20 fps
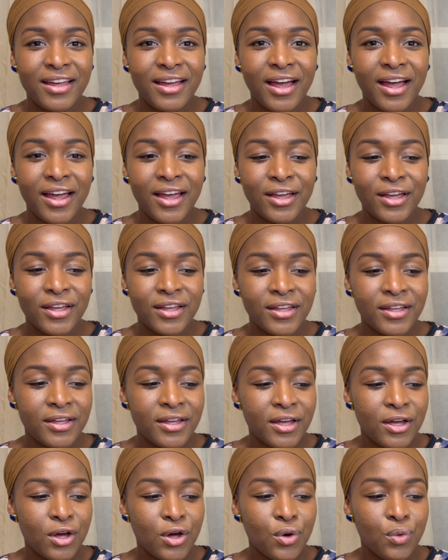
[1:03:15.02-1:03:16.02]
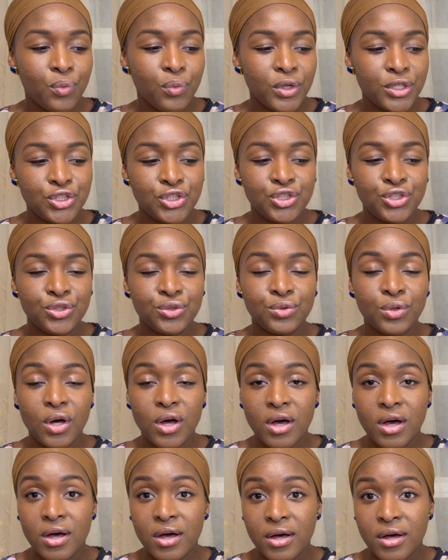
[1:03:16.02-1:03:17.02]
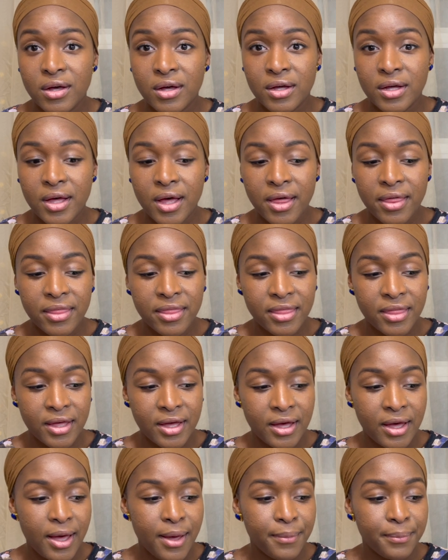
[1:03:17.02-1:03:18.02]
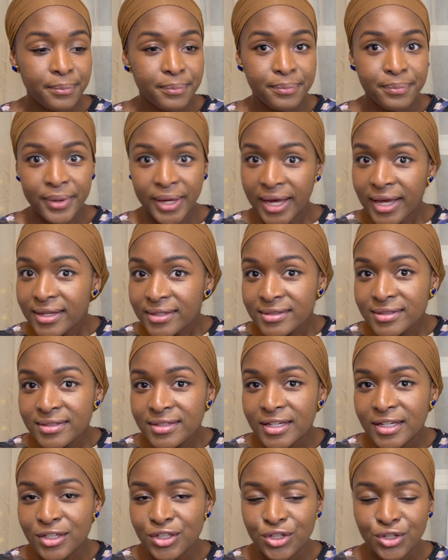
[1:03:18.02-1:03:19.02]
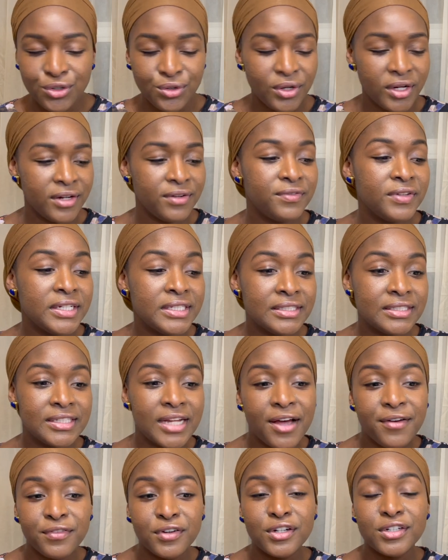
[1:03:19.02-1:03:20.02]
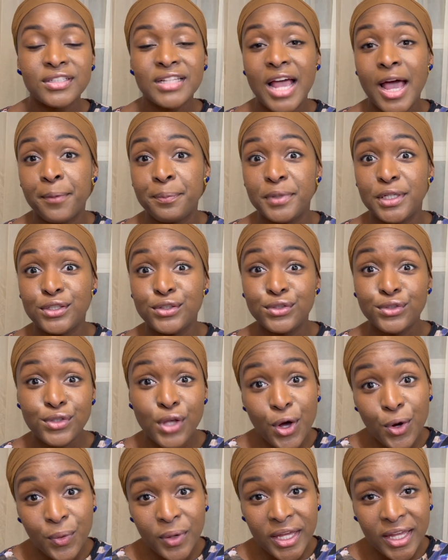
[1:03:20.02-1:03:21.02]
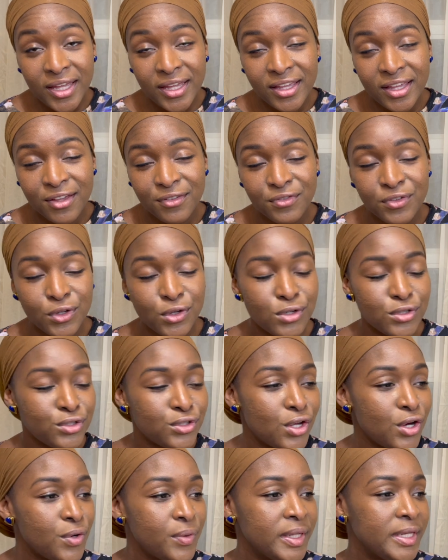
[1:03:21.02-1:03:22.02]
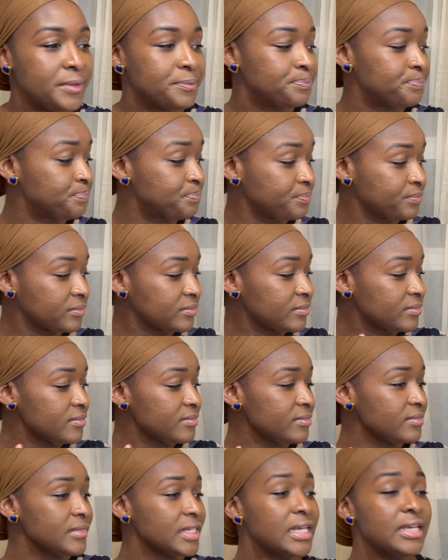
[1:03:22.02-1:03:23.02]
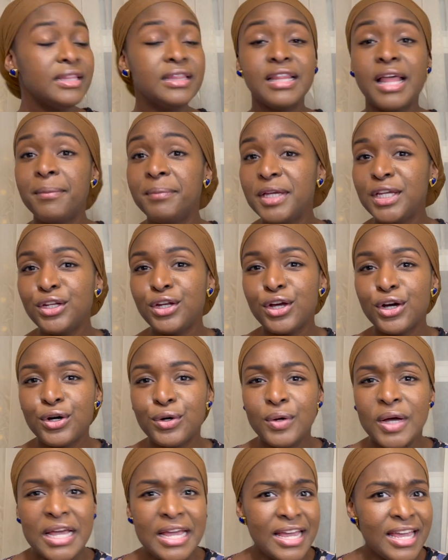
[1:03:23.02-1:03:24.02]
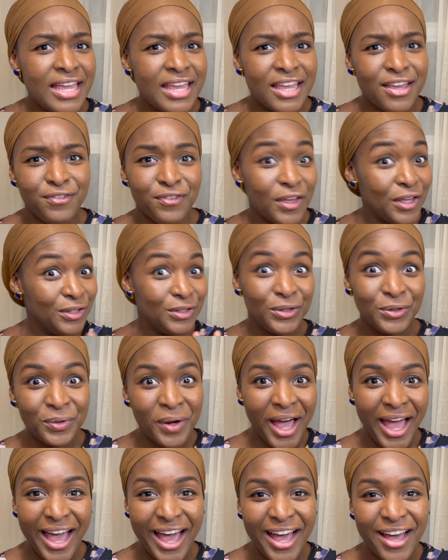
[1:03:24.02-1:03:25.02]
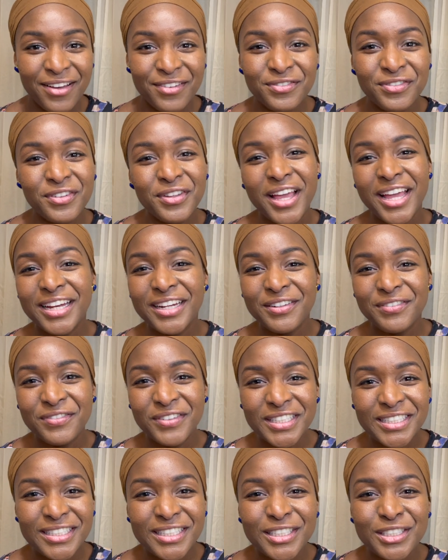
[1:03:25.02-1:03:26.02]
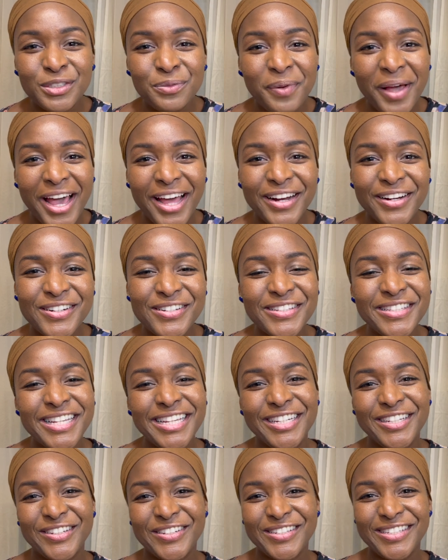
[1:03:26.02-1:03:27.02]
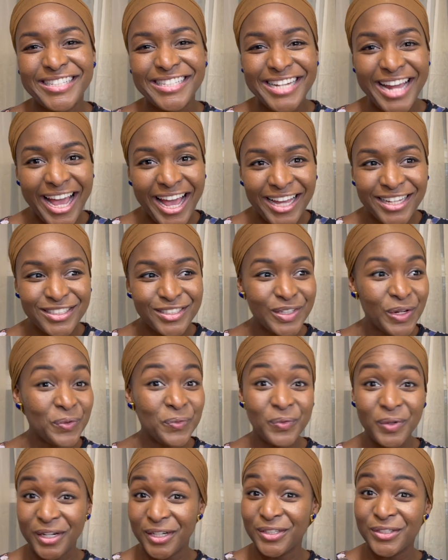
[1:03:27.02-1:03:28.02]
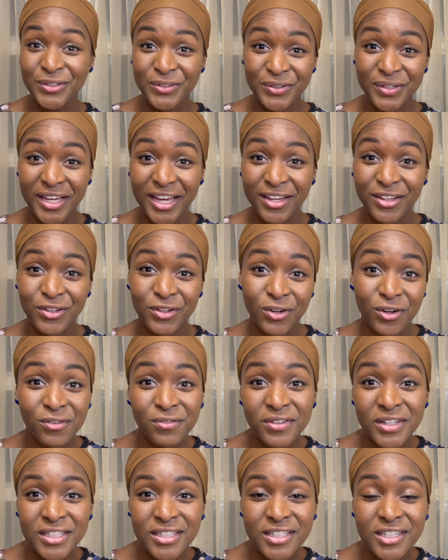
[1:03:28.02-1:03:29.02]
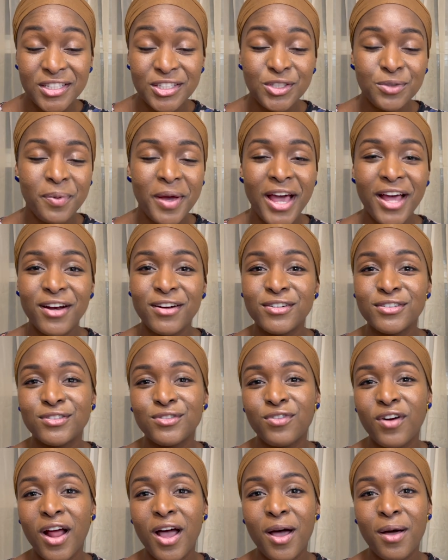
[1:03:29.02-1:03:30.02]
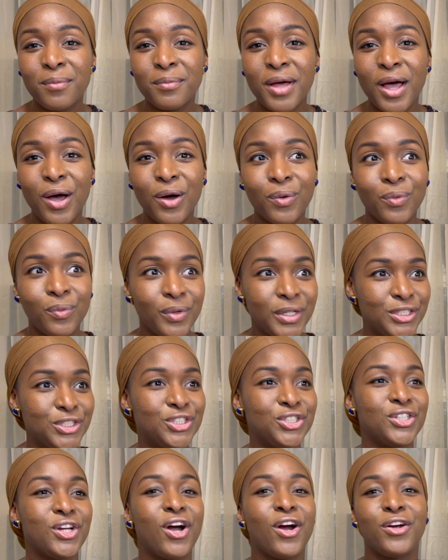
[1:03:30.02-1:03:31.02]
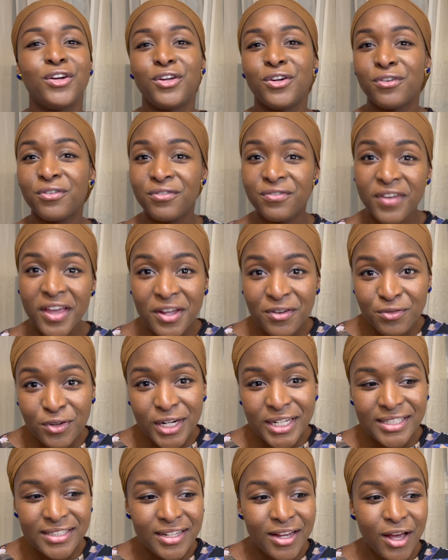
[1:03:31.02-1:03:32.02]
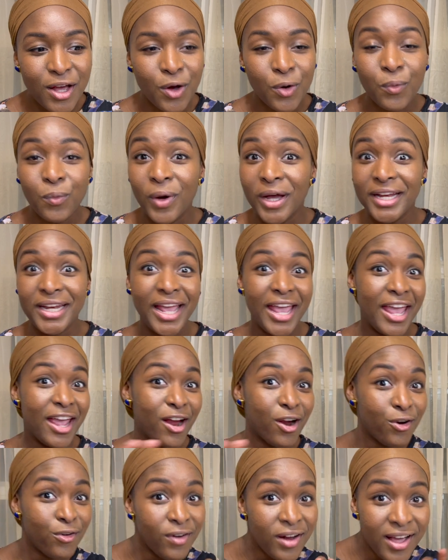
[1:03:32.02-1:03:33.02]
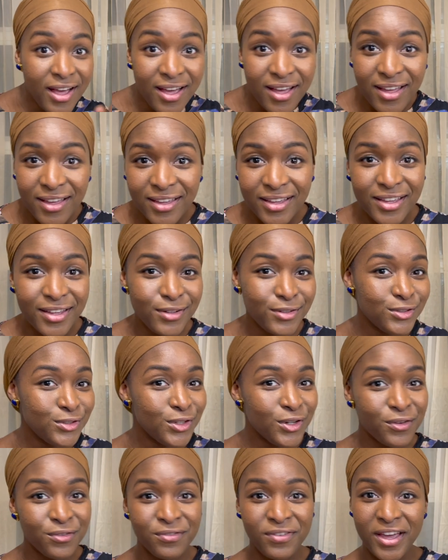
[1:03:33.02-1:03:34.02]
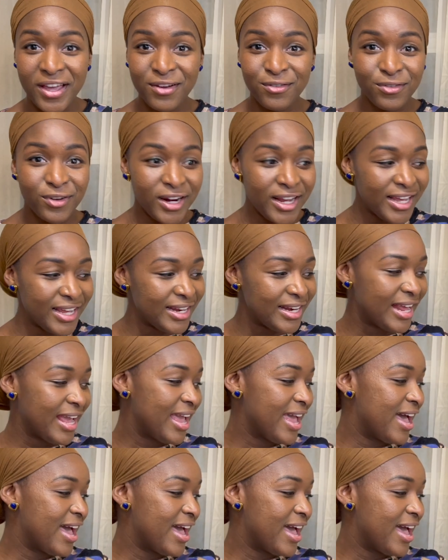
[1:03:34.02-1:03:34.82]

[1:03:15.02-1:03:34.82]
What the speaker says: I wish you all the best in your creative endeavors. Happy sewing if you're sewing. Let me know if you have any vintage patterns in your stash. Where do you get your vintage patterns from? Which are your favorite? What era is your favorite?